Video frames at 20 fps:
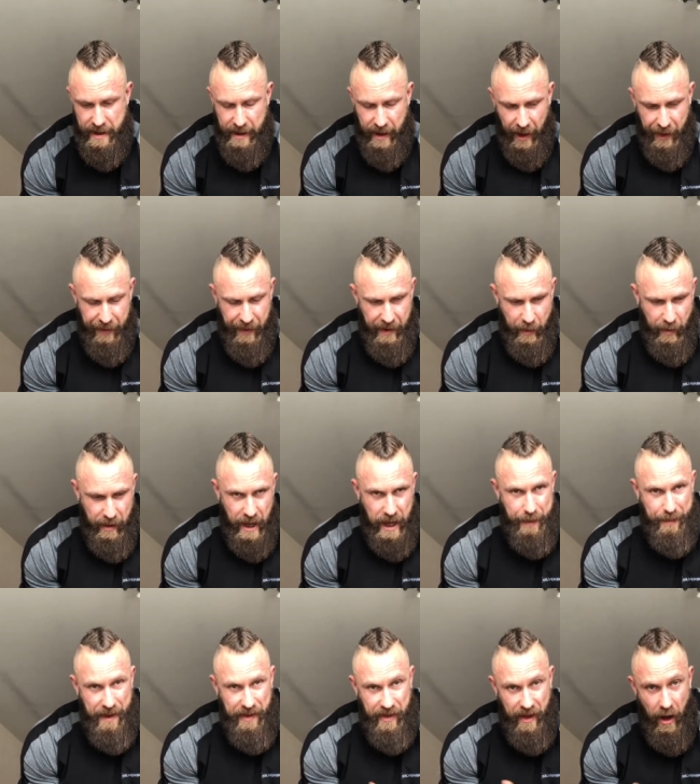I think we're going to
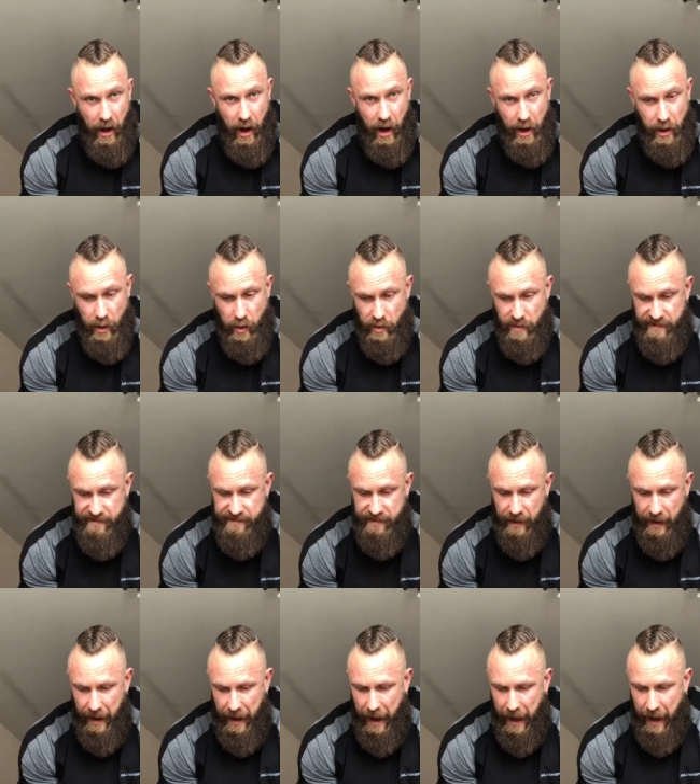be at the Arnold.
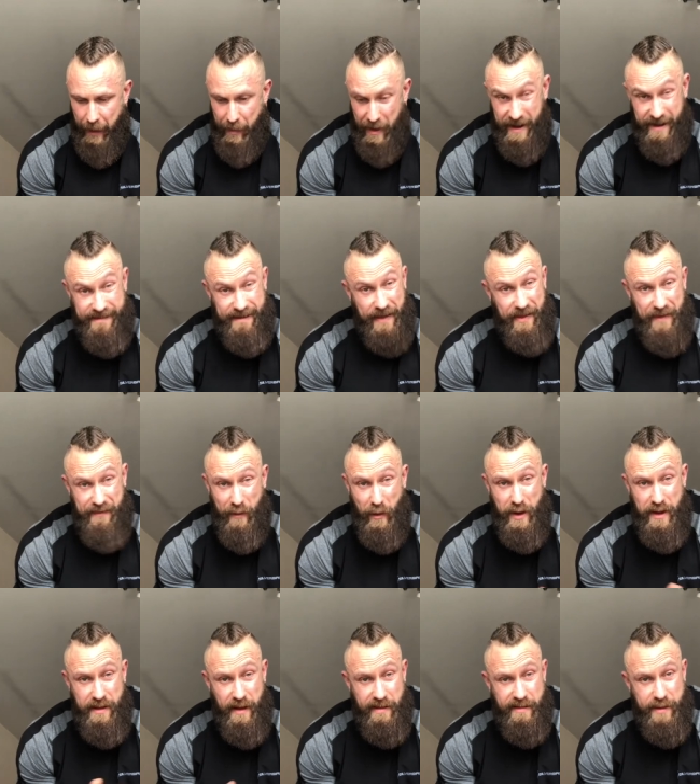Um, like I said, they've
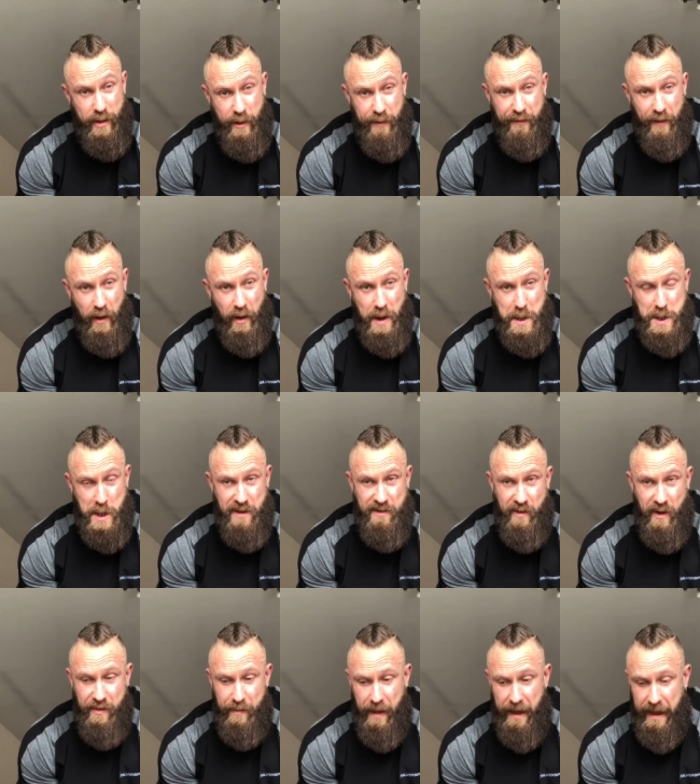already done two photo shoots
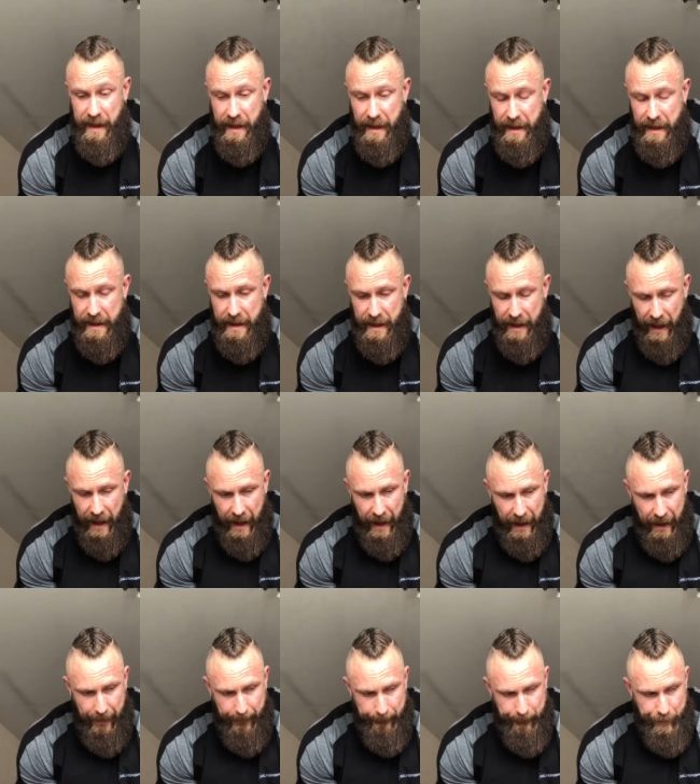with me.
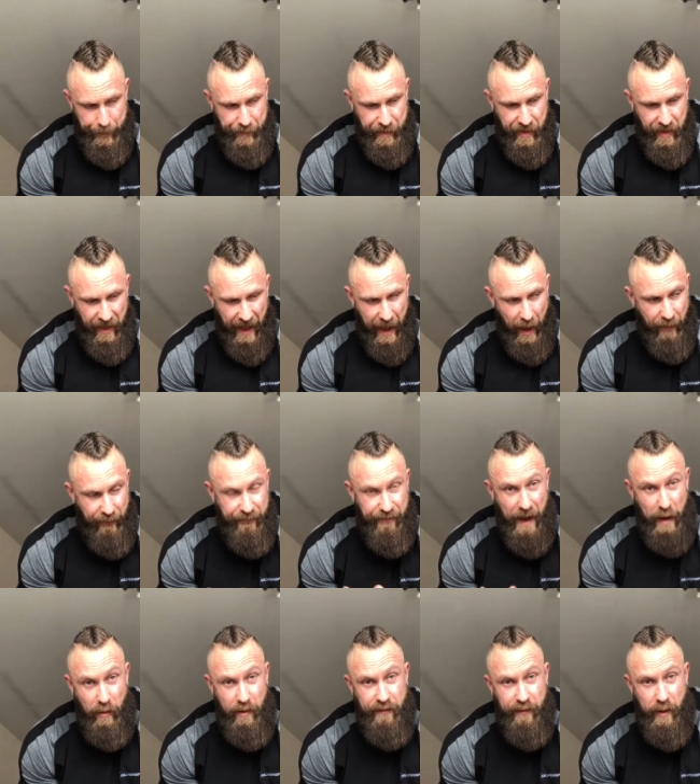Um, they are
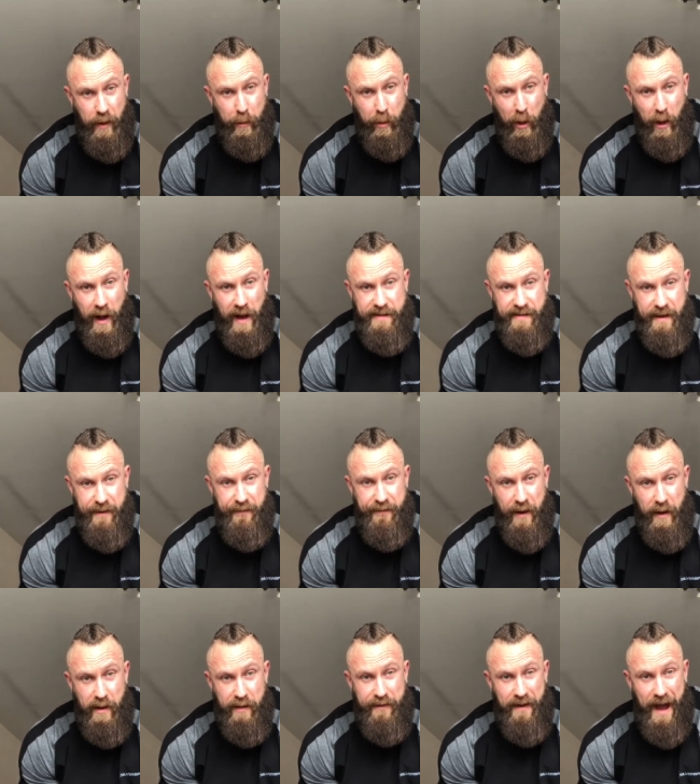very, very proactive,
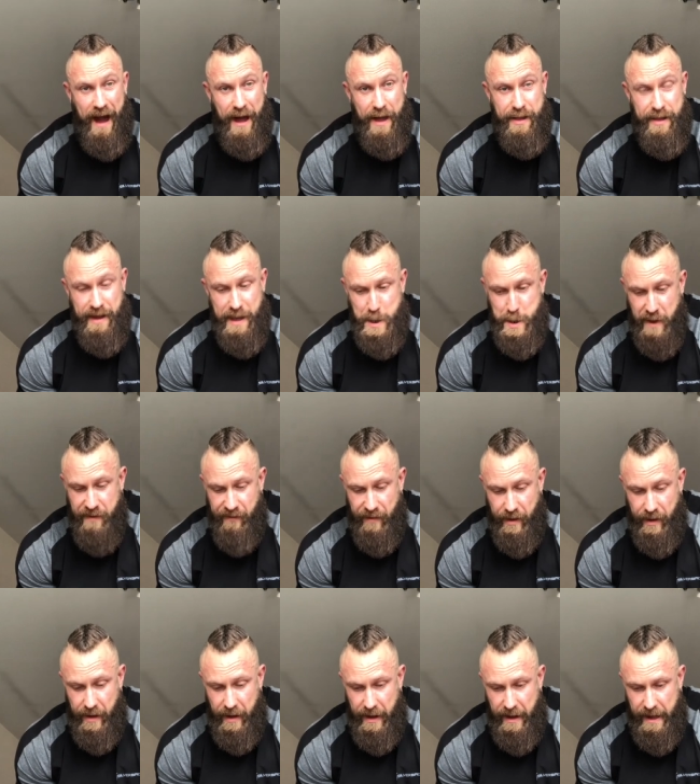very, very athlete
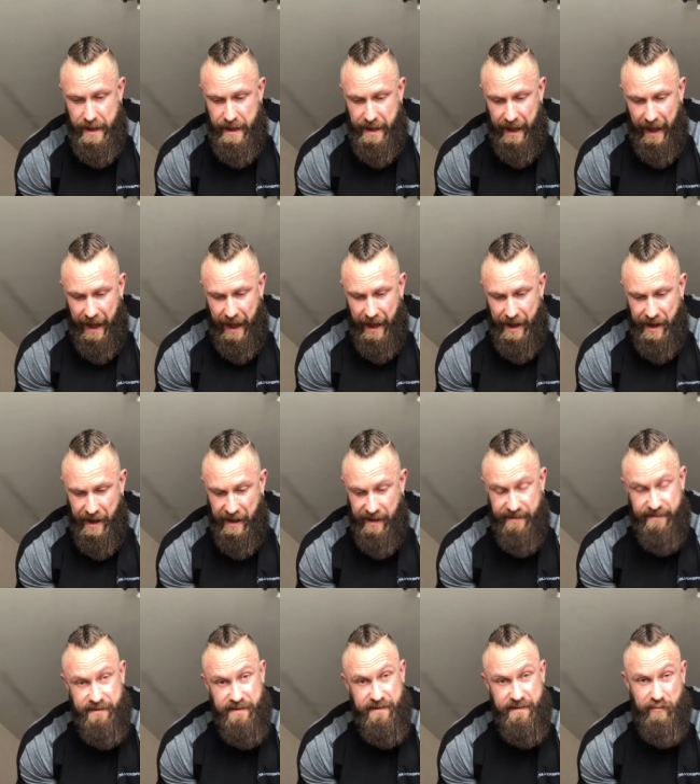driven, and it
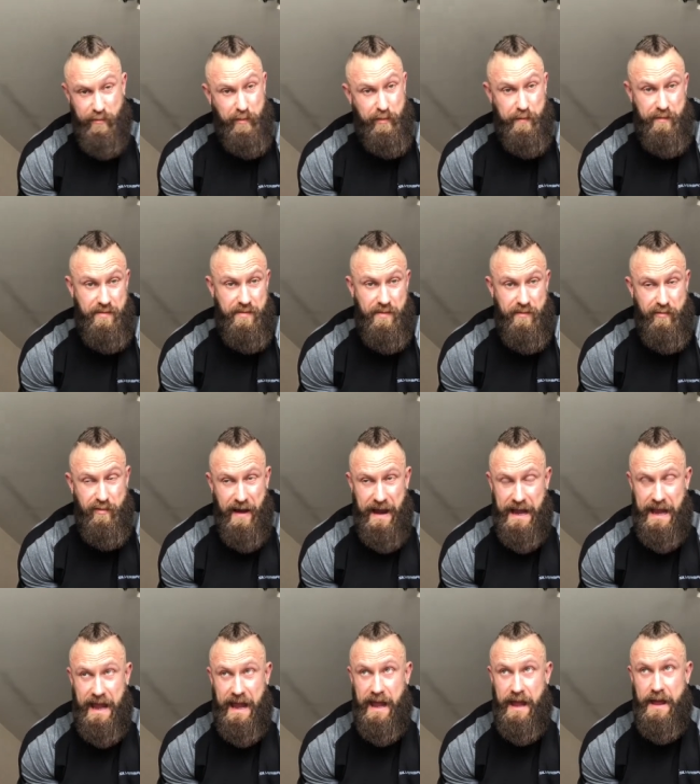is just
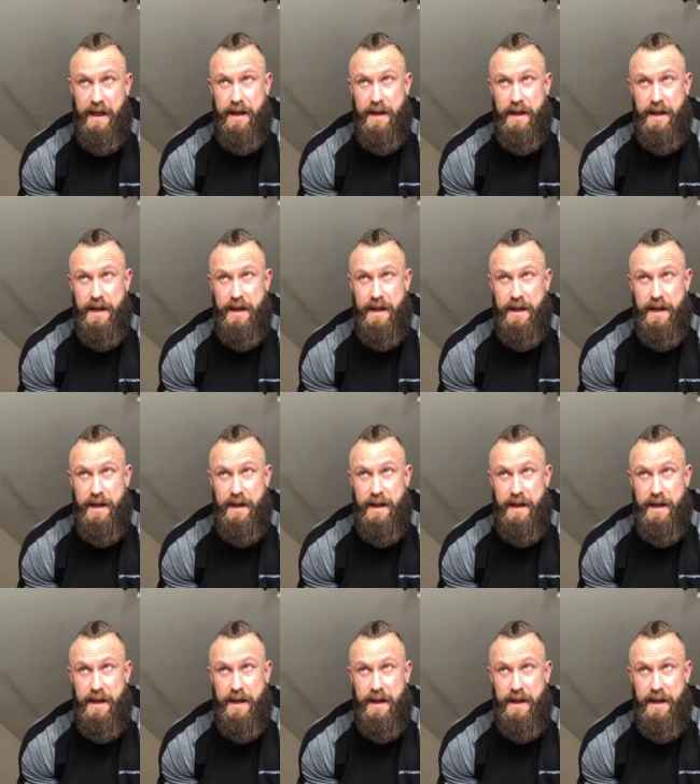really